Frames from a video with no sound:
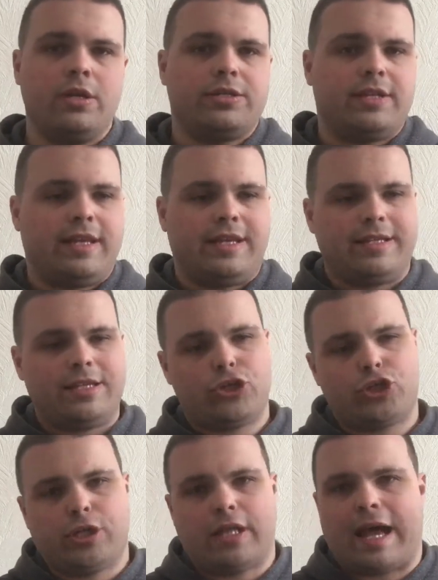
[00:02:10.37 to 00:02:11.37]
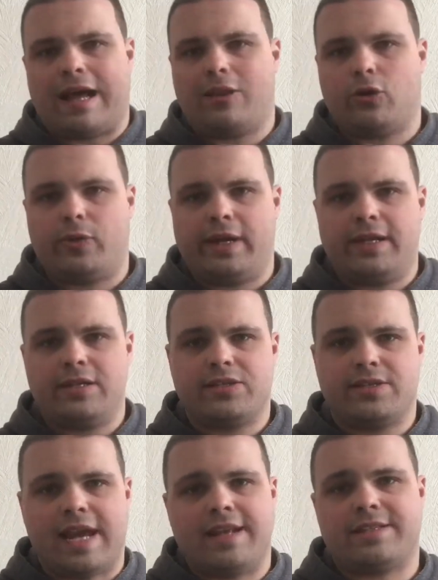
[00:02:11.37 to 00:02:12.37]
to the initial Halloween
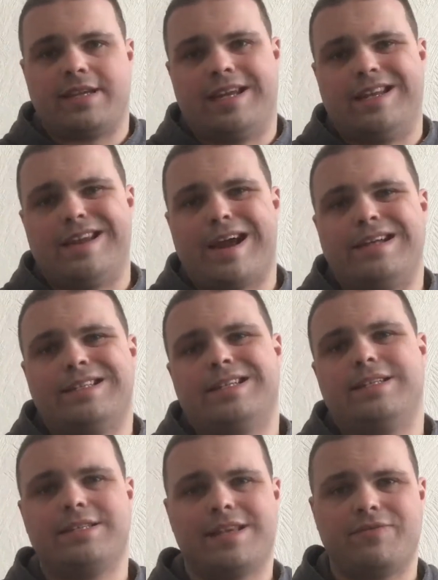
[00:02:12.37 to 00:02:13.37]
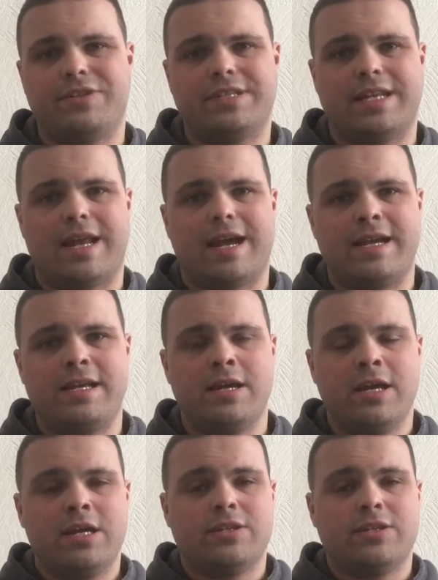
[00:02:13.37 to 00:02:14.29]
set in 1979.